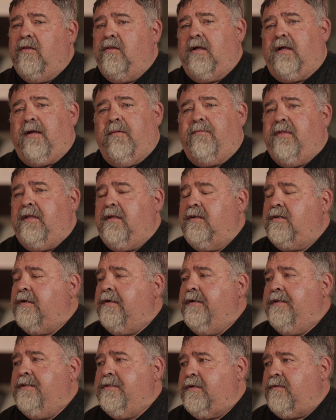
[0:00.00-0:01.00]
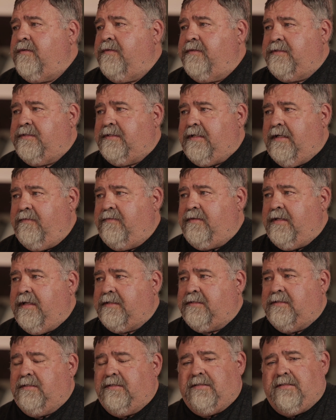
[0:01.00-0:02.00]
look up the Attorney General of the State of
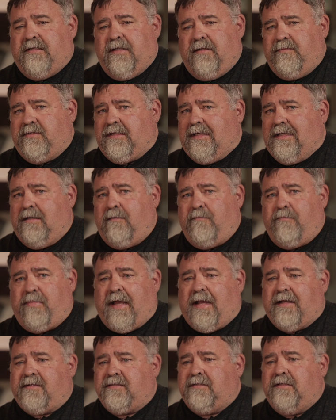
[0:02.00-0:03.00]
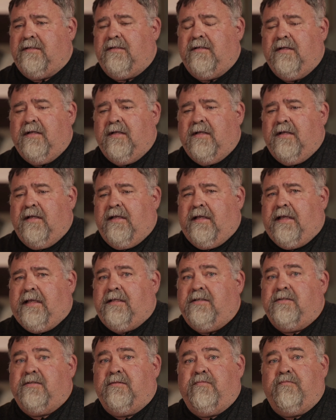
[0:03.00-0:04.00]
Texas. His name's Kent Paxton.
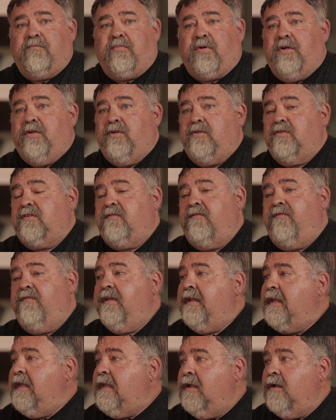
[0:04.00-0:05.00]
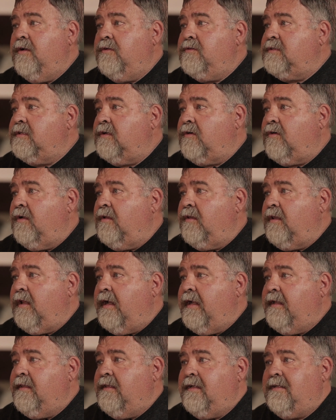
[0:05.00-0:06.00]
He's produced videos that are
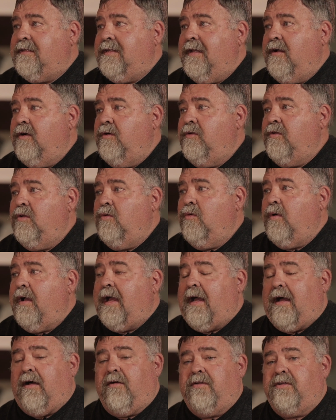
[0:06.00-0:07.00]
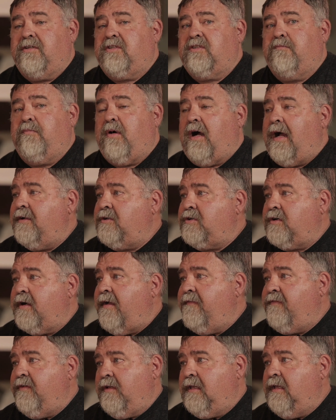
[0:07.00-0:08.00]
online that tell you how to spot
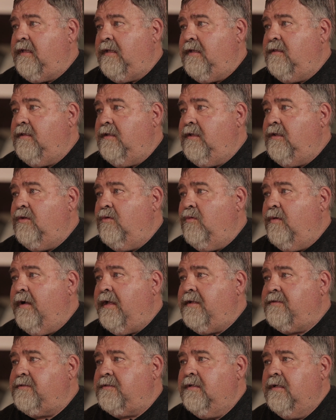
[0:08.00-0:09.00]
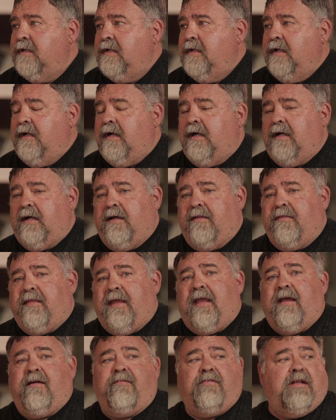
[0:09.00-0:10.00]
trafficking in the U.S.
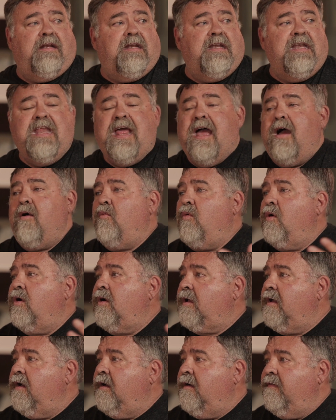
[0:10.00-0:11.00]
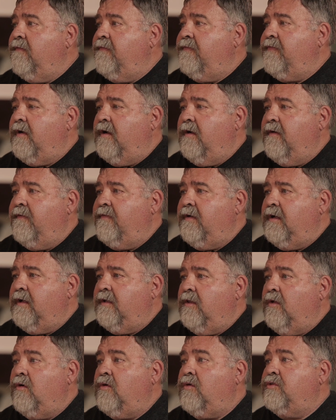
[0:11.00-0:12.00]
They have a network of
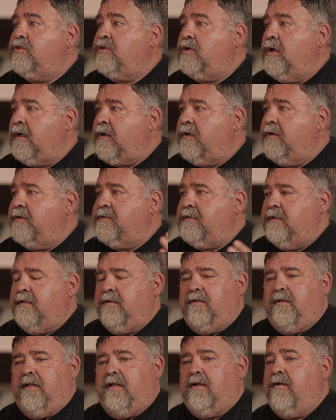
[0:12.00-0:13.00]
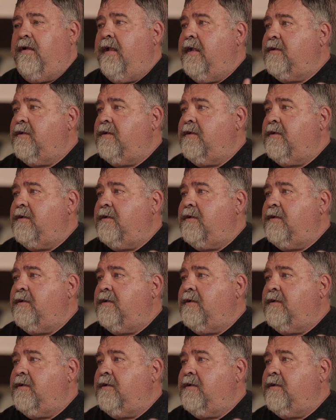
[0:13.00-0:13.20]
local truckers and